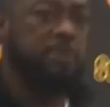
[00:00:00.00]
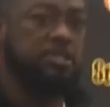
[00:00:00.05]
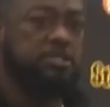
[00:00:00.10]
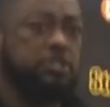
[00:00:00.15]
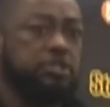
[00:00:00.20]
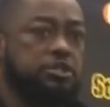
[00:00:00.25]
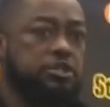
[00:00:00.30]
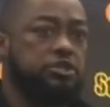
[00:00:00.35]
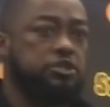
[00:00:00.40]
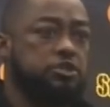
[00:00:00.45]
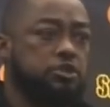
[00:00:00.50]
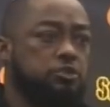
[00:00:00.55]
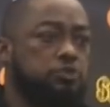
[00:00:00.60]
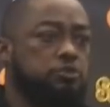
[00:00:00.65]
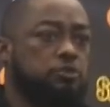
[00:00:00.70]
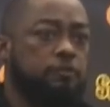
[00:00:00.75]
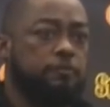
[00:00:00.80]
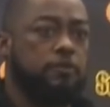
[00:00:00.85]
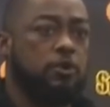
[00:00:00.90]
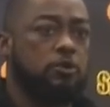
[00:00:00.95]
business as
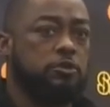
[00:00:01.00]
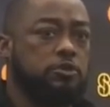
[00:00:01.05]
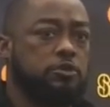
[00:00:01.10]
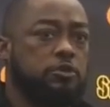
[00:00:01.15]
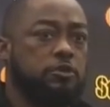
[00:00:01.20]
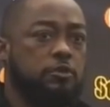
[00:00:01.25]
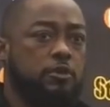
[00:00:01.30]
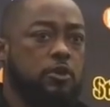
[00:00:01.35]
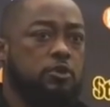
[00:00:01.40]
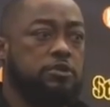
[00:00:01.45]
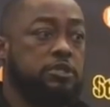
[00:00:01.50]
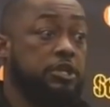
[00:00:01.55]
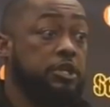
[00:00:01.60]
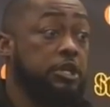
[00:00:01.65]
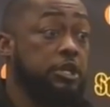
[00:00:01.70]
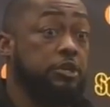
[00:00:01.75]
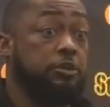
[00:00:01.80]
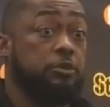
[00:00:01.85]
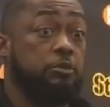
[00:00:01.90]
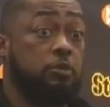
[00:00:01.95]
usual, focus on those that
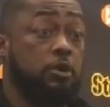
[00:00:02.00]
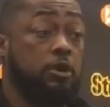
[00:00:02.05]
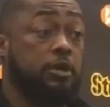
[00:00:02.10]
are here and